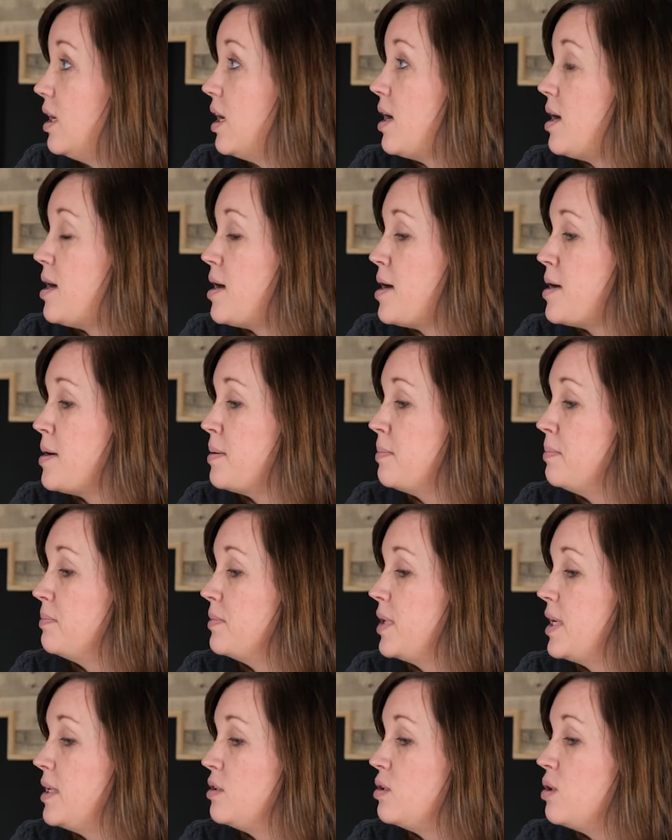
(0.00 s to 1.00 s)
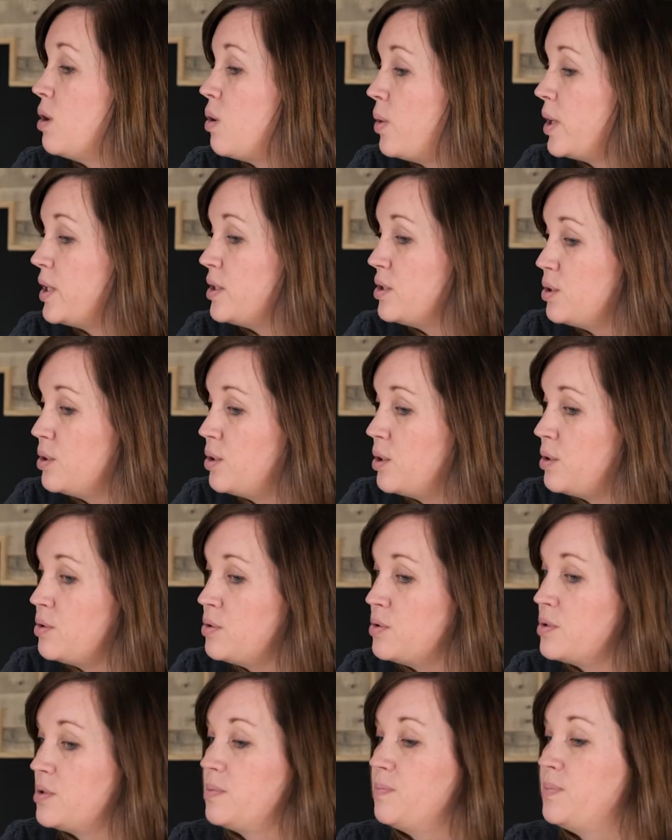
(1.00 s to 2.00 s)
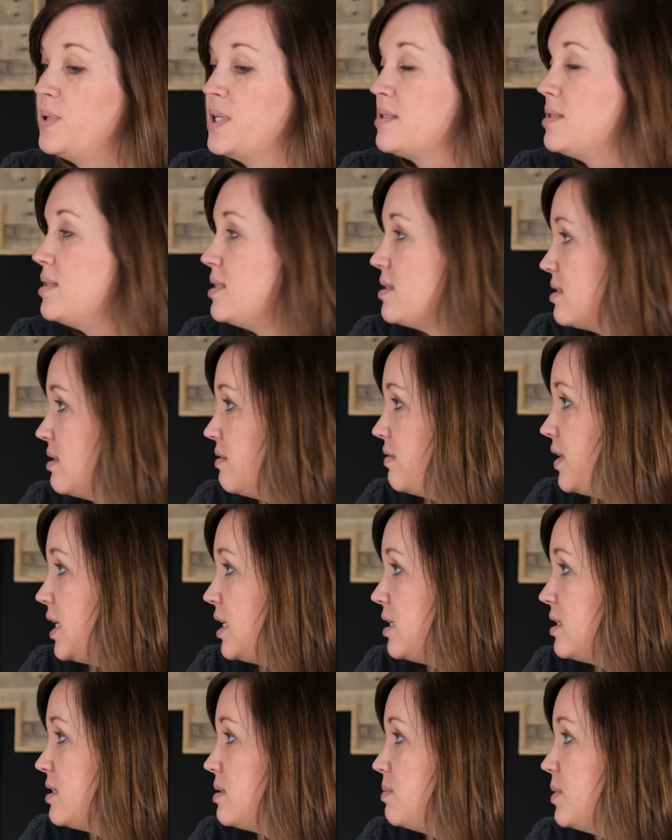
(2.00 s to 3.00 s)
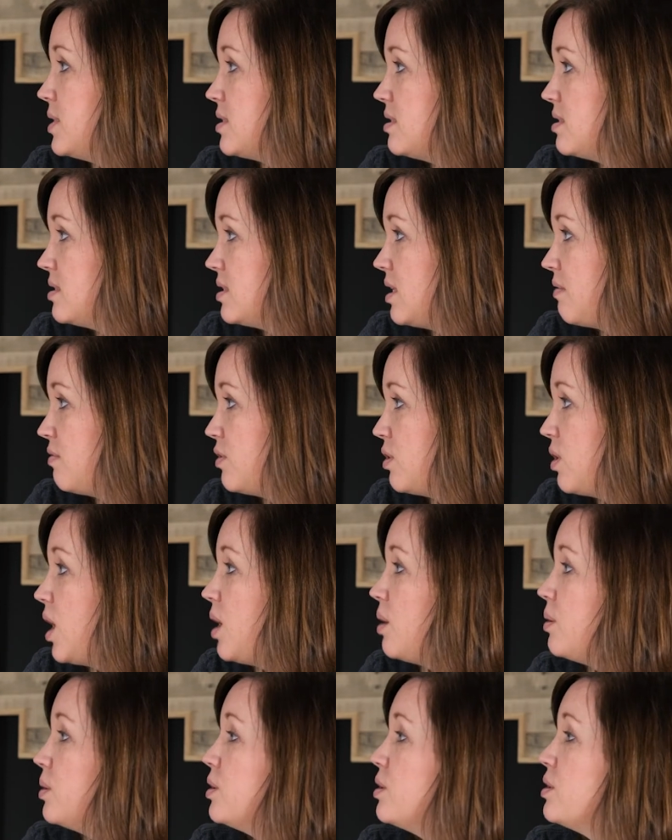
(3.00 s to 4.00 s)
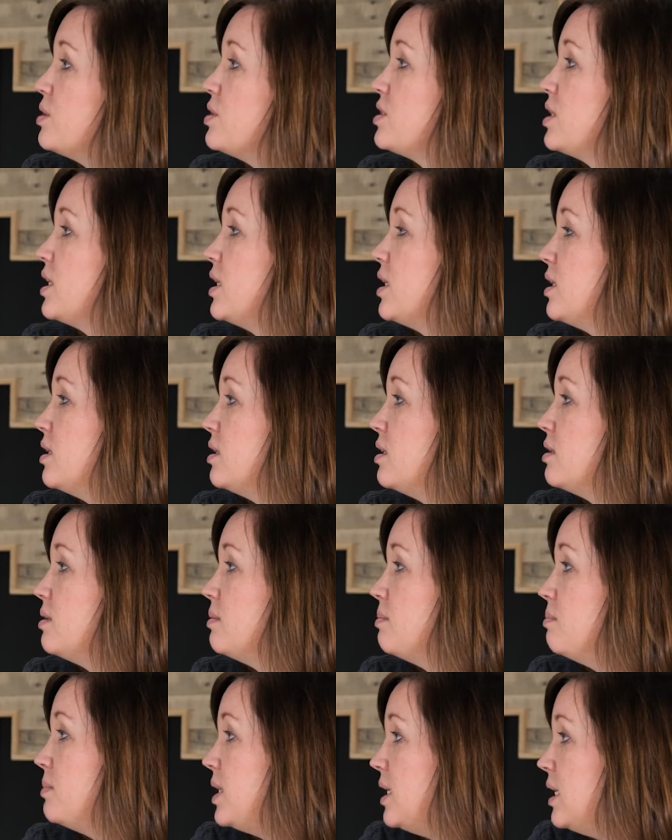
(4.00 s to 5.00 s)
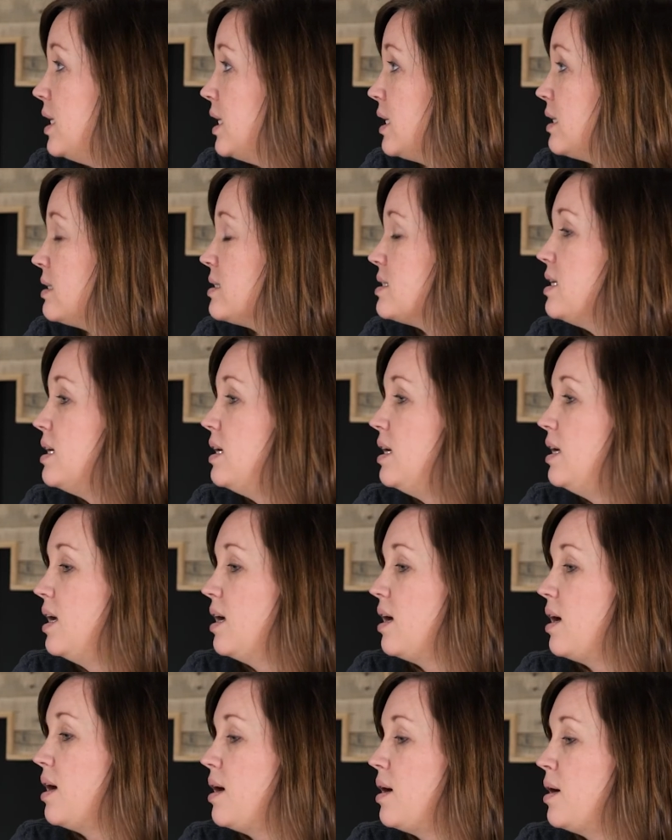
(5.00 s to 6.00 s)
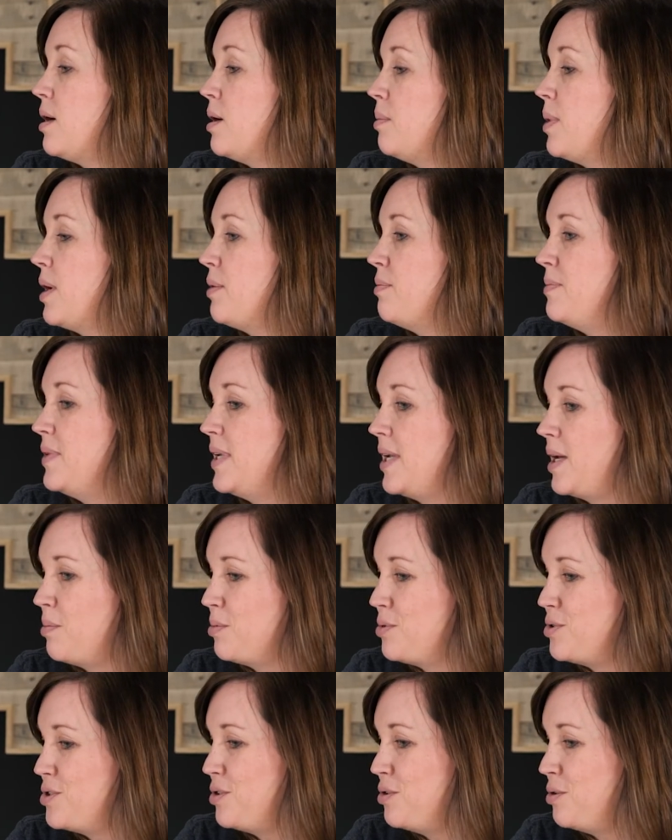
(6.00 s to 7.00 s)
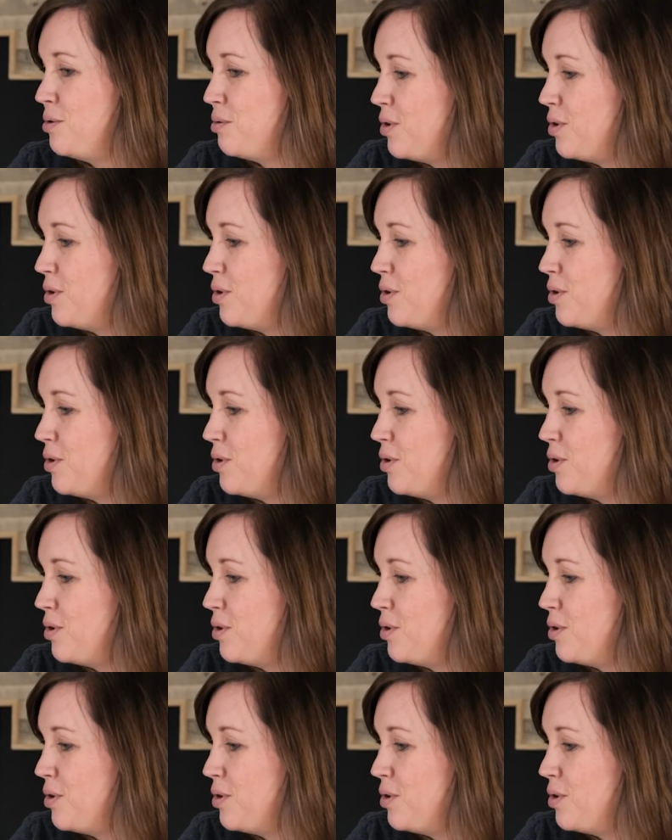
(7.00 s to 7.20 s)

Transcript: and going to those business events, business after hours and meetings. I've been able to